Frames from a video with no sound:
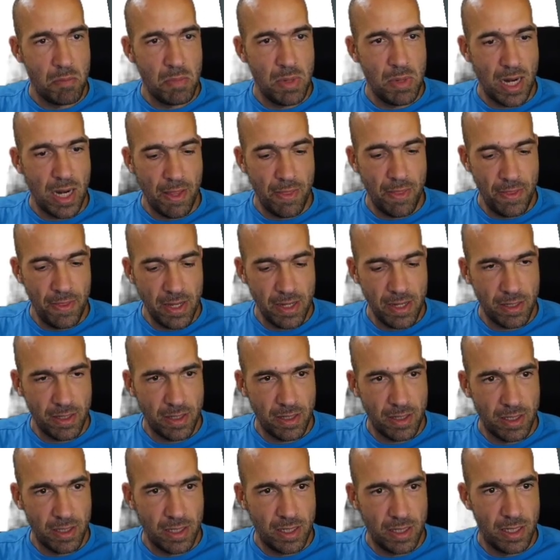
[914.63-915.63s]
But I
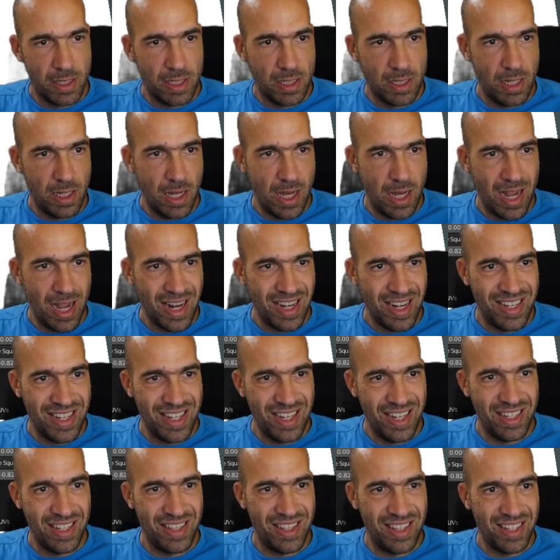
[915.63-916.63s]
think I
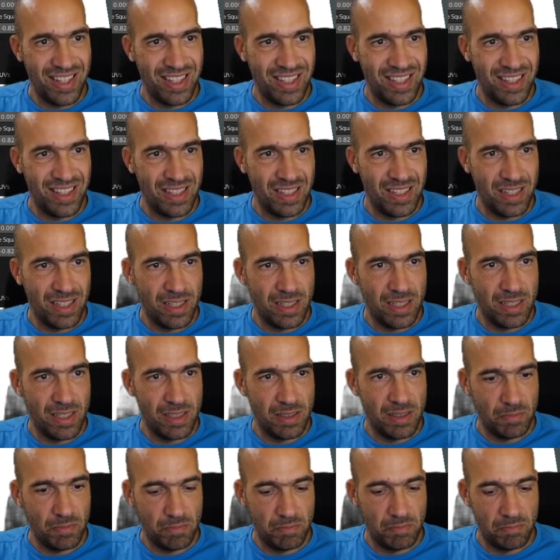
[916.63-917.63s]
did it in
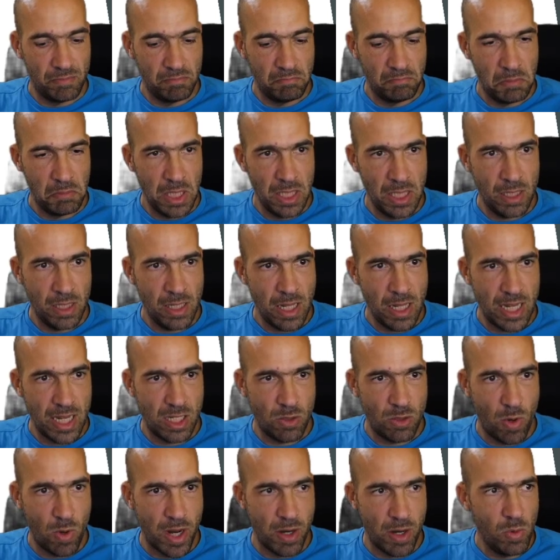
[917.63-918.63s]
the
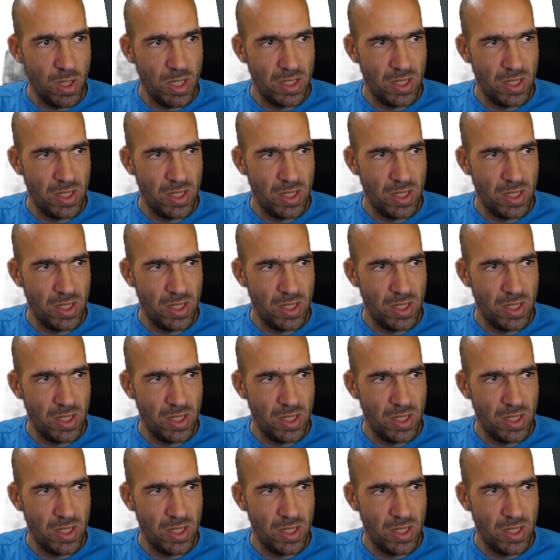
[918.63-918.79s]
nice way.